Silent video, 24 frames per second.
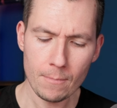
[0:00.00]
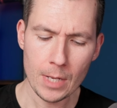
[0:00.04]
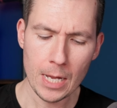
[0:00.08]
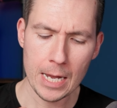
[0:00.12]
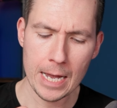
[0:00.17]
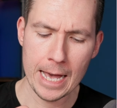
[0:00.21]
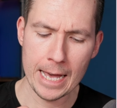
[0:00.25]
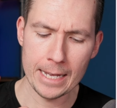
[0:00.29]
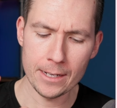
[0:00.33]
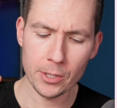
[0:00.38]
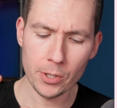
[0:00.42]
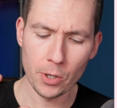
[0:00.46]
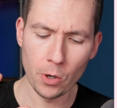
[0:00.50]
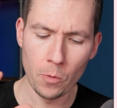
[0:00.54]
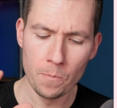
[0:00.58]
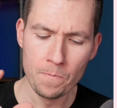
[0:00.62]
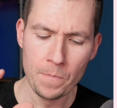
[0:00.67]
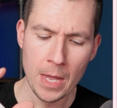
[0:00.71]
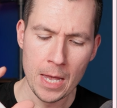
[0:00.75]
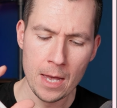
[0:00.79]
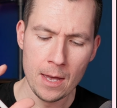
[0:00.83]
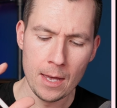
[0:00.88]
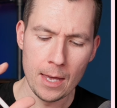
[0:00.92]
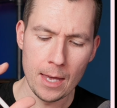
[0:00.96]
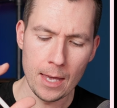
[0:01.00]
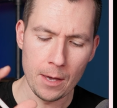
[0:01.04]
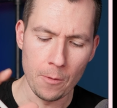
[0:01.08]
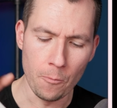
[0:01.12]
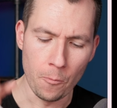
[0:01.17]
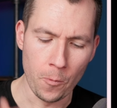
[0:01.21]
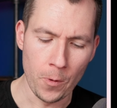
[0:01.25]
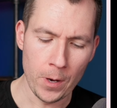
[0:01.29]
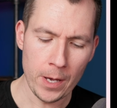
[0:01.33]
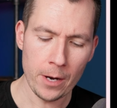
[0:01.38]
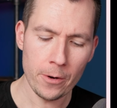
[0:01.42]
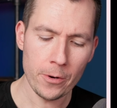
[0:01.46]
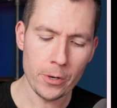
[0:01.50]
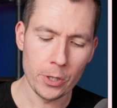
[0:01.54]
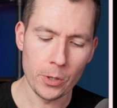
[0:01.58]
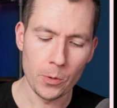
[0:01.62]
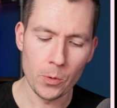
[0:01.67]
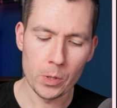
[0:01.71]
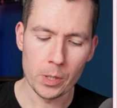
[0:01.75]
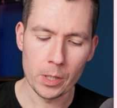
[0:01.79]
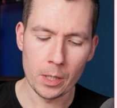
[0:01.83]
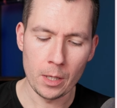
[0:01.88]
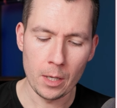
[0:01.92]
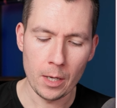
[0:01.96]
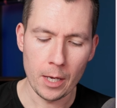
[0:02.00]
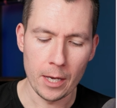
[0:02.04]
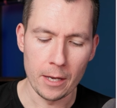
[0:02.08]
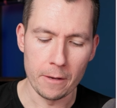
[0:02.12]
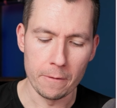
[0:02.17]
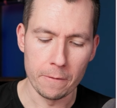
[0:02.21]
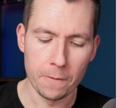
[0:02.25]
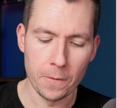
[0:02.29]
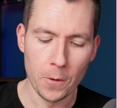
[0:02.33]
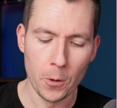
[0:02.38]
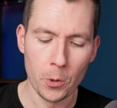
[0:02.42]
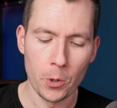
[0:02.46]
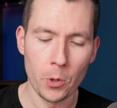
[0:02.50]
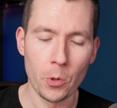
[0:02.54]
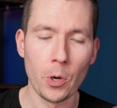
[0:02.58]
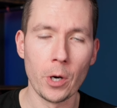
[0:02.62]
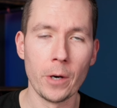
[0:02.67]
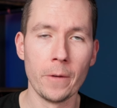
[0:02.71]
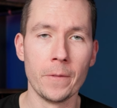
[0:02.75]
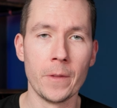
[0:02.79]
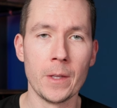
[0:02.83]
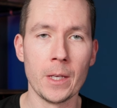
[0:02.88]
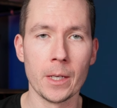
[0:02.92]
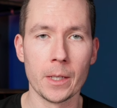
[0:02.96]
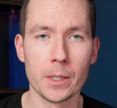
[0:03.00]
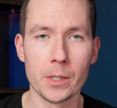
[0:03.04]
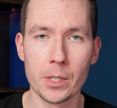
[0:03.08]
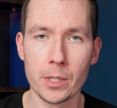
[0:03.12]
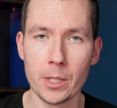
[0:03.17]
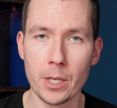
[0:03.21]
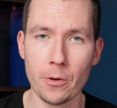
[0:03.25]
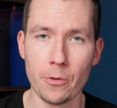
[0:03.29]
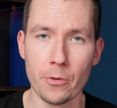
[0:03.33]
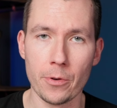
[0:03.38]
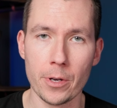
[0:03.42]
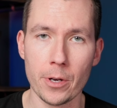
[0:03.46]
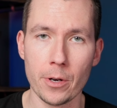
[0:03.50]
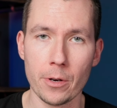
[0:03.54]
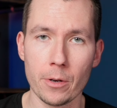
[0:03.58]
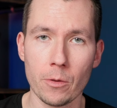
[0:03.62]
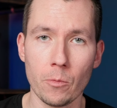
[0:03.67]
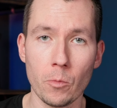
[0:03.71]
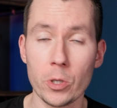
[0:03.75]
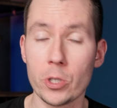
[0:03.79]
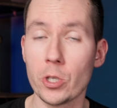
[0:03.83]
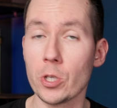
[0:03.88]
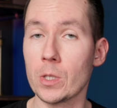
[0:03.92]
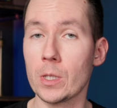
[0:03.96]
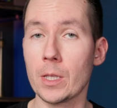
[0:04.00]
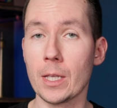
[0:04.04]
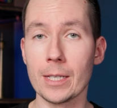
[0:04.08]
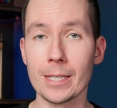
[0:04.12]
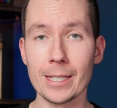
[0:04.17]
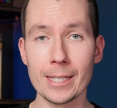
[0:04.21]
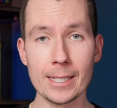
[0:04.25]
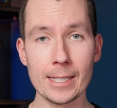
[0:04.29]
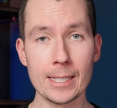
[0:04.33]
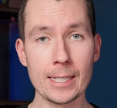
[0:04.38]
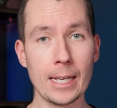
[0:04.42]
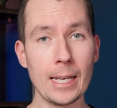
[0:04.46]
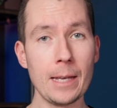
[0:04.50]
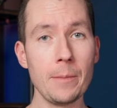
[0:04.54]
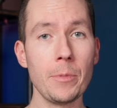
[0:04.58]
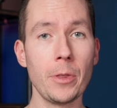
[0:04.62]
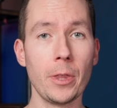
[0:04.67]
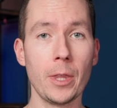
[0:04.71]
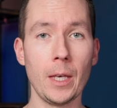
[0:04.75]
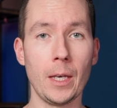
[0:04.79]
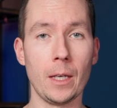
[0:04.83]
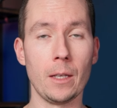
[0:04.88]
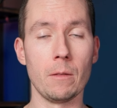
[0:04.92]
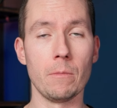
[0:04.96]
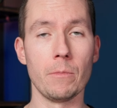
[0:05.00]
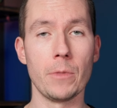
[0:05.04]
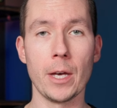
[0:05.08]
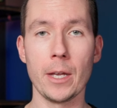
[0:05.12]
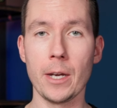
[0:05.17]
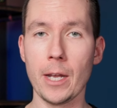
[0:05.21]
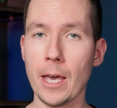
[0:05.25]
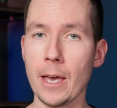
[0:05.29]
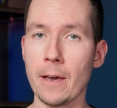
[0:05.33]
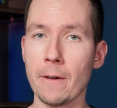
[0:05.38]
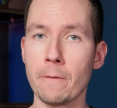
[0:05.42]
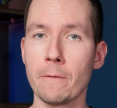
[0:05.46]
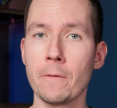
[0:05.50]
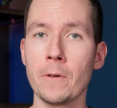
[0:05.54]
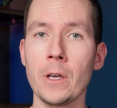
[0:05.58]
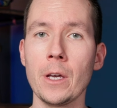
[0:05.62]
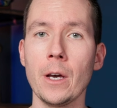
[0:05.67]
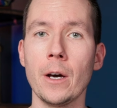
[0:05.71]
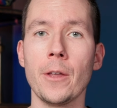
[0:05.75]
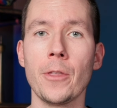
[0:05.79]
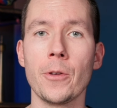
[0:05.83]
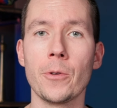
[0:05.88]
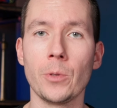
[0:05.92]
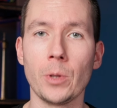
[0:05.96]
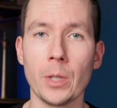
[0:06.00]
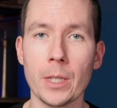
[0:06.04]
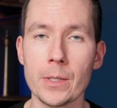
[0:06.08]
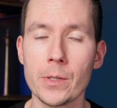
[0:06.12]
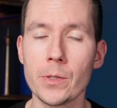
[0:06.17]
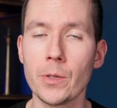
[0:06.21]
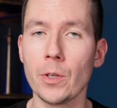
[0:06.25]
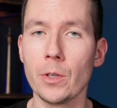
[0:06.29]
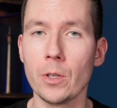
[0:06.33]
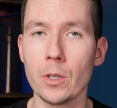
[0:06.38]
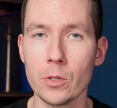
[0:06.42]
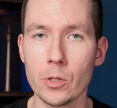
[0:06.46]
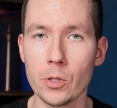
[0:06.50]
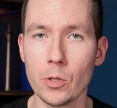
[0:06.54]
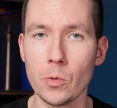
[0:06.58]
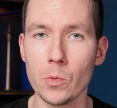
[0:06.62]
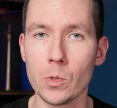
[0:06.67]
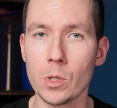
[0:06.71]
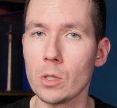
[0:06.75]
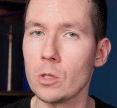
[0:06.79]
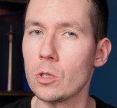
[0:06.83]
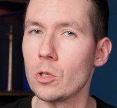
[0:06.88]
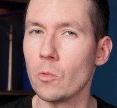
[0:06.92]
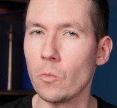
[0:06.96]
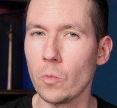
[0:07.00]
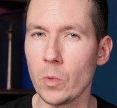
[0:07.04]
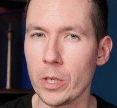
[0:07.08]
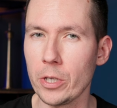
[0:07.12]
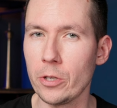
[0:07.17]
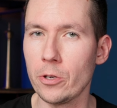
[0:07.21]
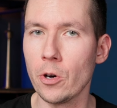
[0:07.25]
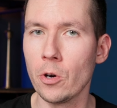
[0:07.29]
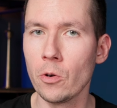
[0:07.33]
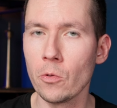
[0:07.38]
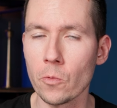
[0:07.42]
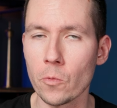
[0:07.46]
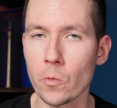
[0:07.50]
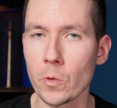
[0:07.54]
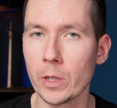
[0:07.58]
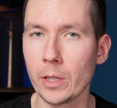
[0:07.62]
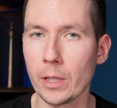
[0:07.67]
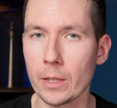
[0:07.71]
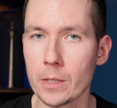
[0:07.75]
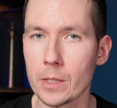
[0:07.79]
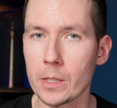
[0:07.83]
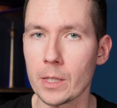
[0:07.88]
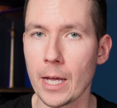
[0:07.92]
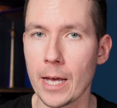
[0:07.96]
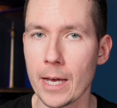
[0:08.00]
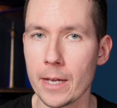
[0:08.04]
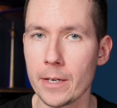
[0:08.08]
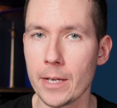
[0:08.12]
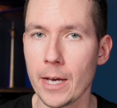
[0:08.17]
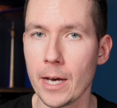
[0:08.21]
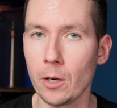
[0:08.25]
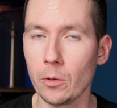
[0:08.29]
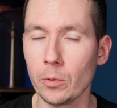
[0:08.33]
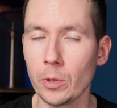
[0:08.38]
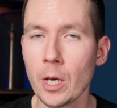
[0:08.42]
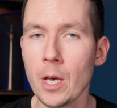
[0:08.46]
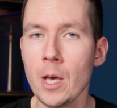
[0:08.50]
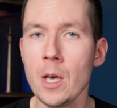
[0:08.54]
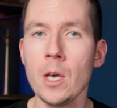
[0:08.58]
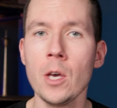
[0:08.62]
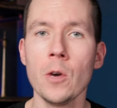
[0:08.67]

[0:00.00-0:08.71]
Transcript: And so we are using a photo of the exterior, which is the same thing that every other listing is using. So we don't really stand out.